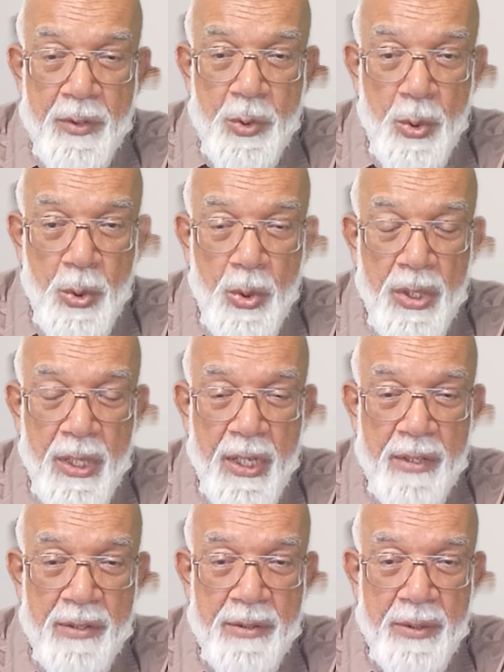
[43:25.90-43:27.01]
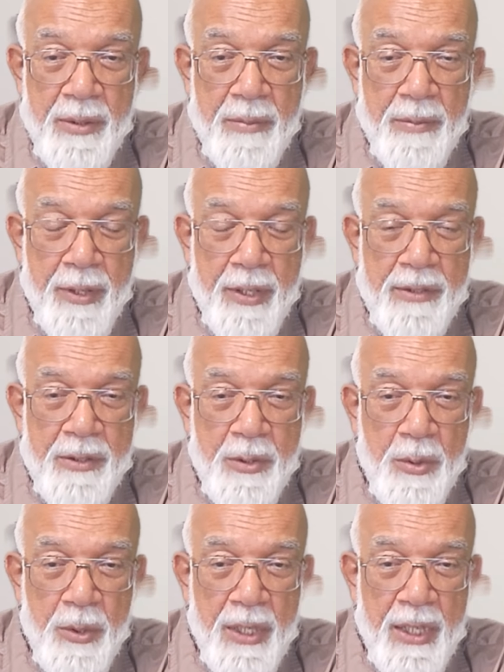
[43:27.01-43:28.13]
to look at the breath
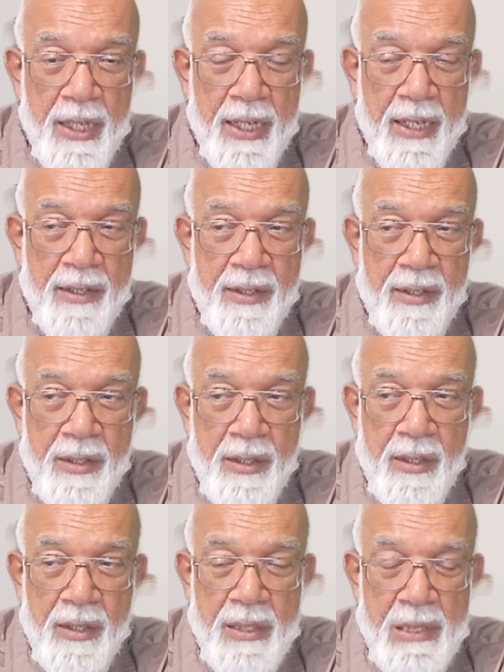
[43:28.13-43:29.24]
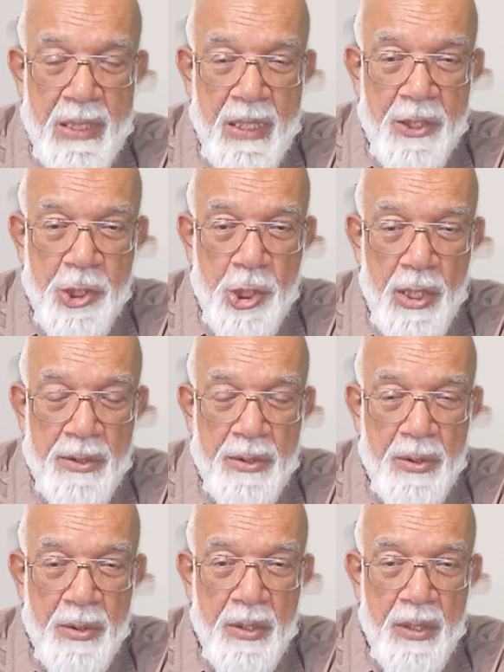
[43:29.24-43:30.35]
going in, say
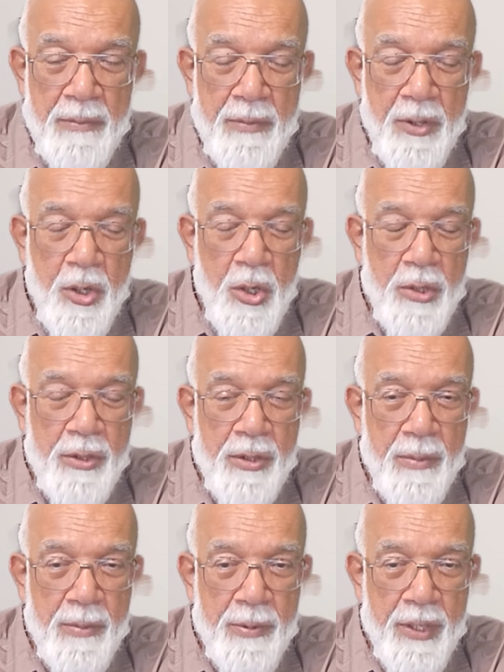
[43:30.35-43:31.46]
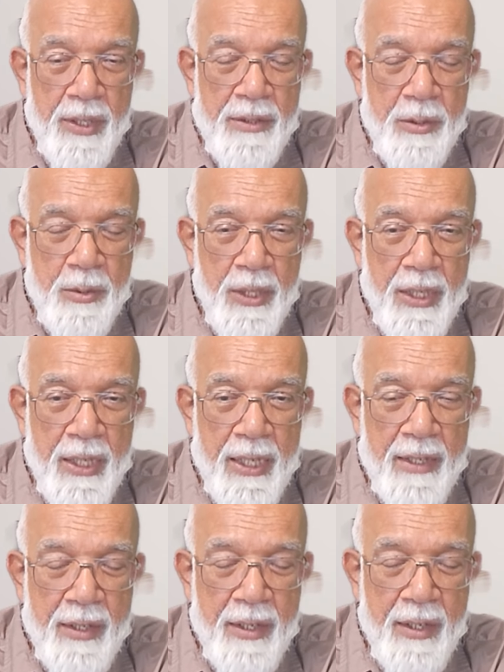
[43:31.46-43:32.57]
shantoham on the breath going
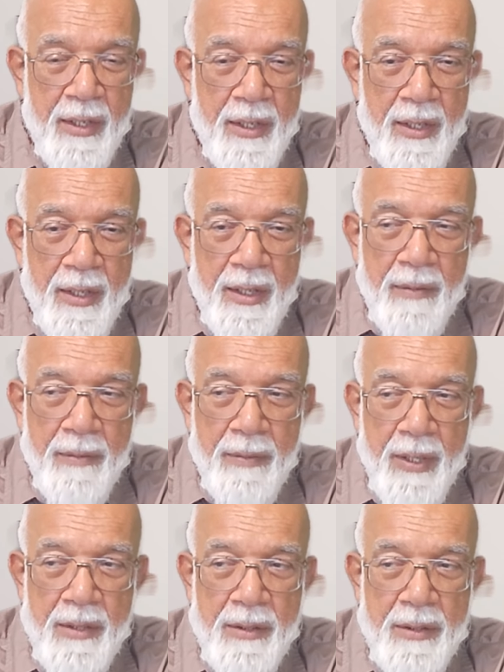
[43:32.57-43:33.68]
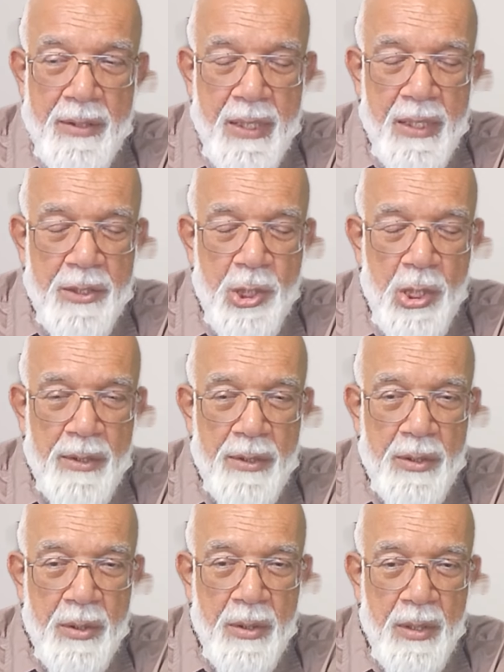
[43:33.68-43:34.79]
in, when the se
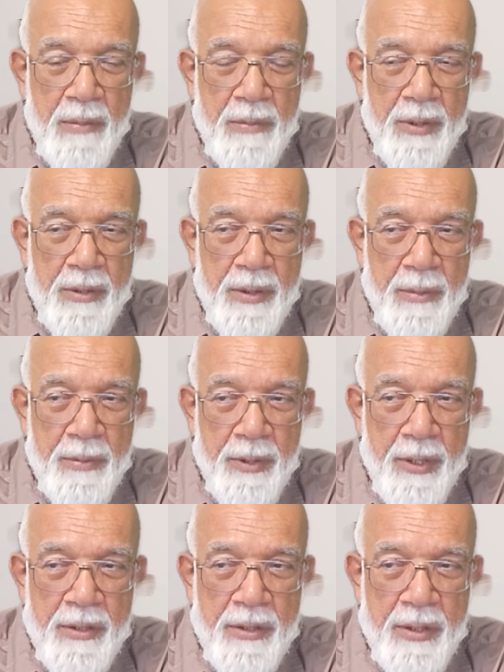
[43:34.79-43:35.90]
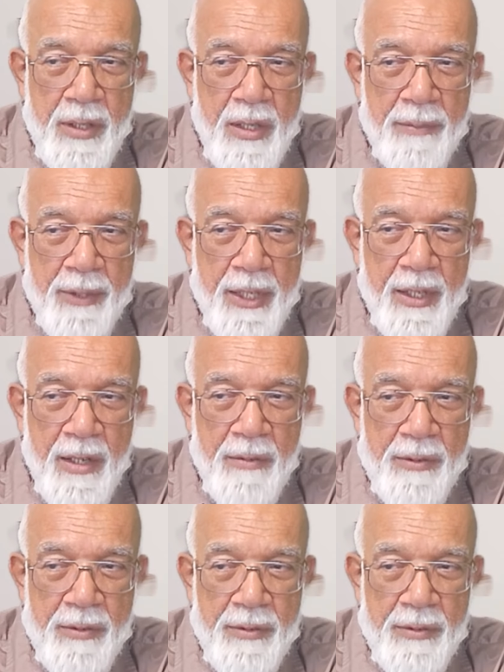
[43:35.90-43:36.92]
shantoham on the breath coming out.